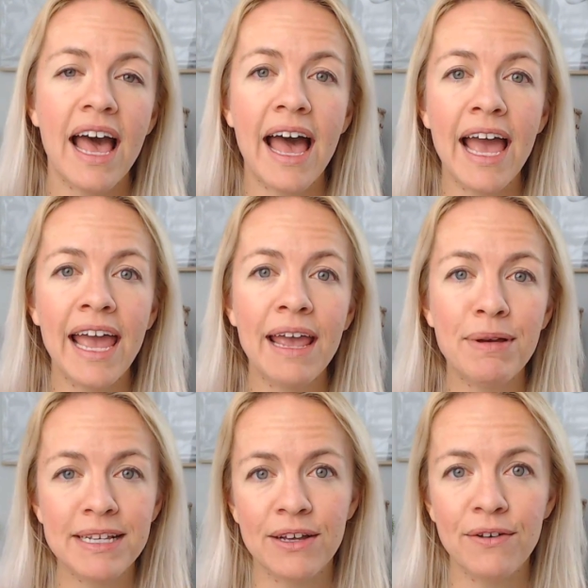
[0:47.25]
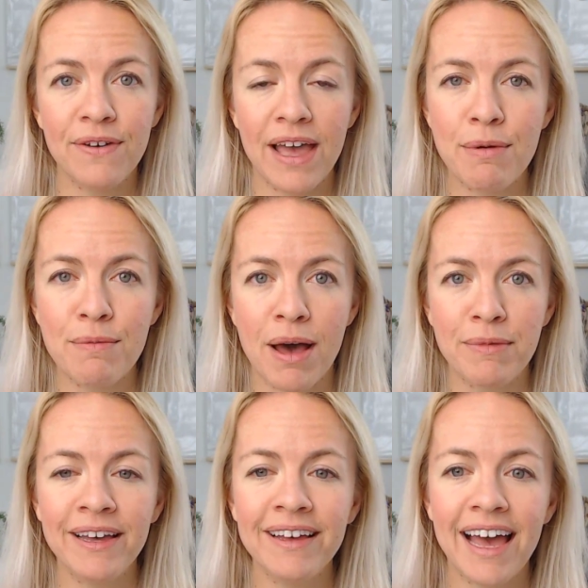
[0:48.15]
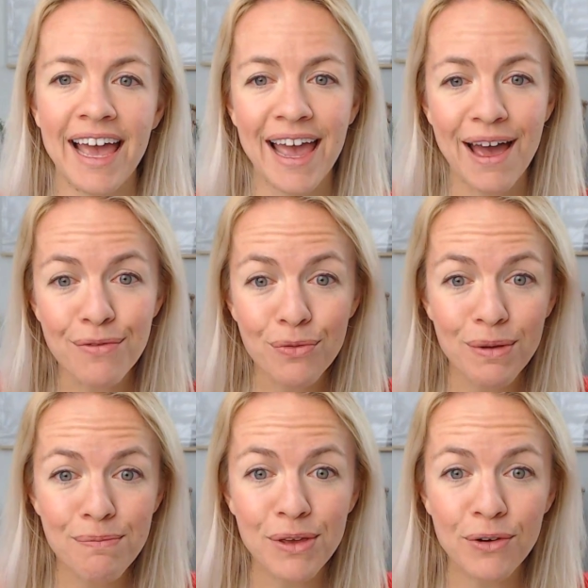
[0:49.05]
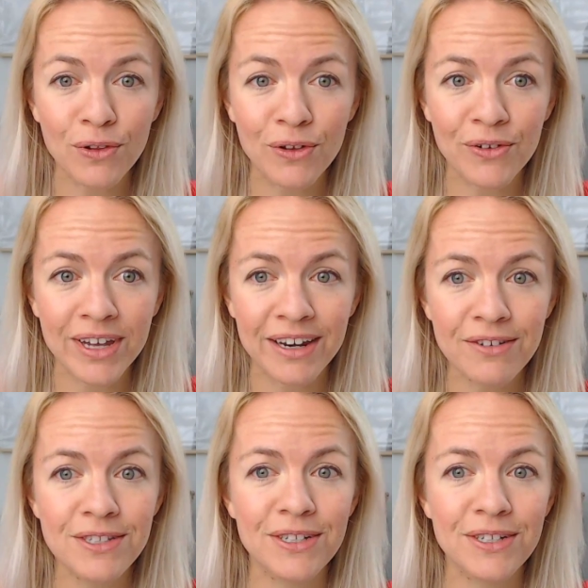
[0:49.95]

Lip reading: I myself am a mama. I have 3 beautiful little kiddos.